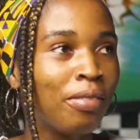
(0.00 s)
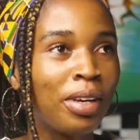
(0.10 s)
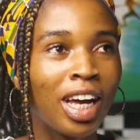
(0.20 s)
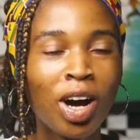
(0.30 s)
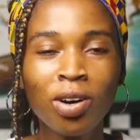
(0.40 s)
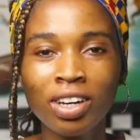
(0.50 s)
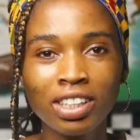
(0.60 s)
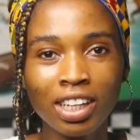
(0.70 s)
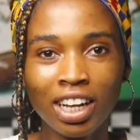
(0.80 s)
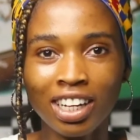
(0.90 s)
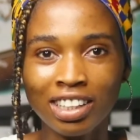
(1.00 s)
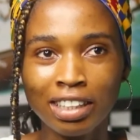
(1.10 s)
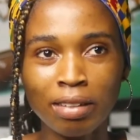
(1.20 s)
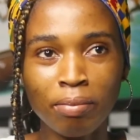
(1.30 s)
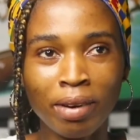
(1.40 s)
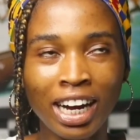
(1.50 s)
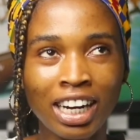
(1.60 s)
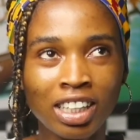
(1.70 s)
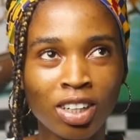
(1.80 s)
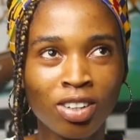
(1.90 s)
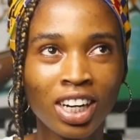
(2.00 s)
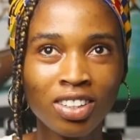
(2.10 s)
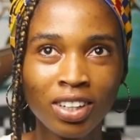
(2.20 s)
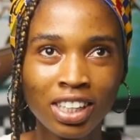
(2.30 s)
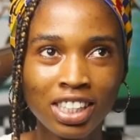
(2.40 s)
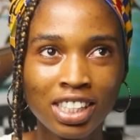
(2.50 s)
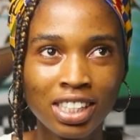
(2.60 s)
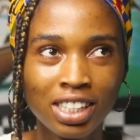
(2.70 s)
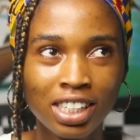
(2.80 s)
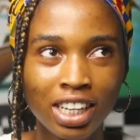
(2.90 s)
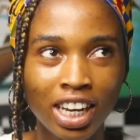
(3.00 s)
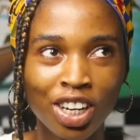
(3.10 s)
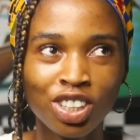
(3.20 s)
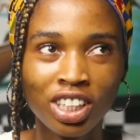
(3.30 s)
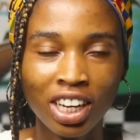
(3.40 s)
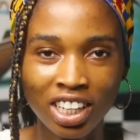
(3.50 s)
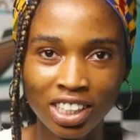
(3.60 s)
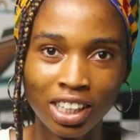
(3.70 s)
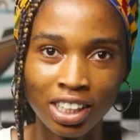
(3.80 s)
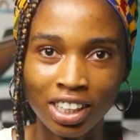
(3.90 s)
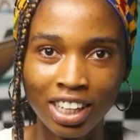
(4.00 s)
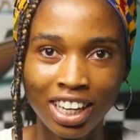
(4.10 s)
I always say that my undergraduate education